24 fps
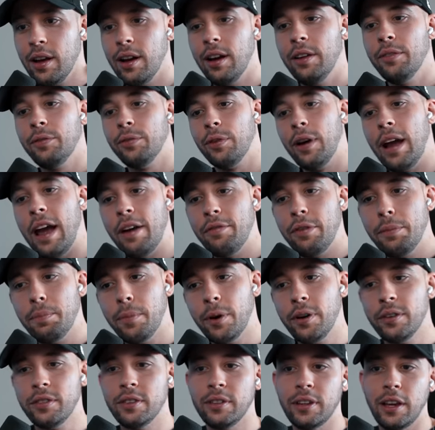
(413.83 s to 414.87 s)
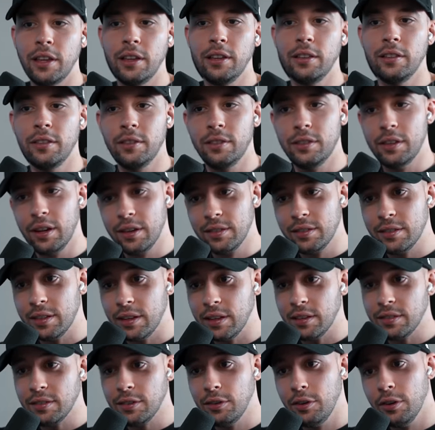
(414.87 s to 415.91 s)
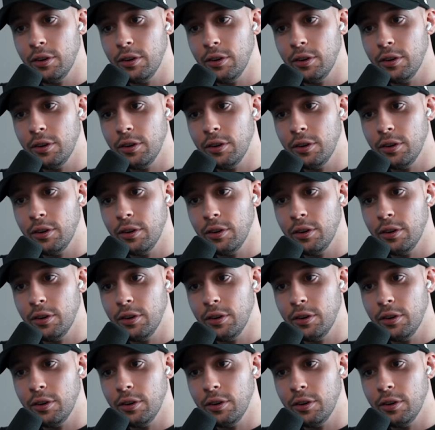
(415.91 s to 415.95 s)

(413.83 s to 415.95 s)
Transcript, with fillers: And for every person that does this,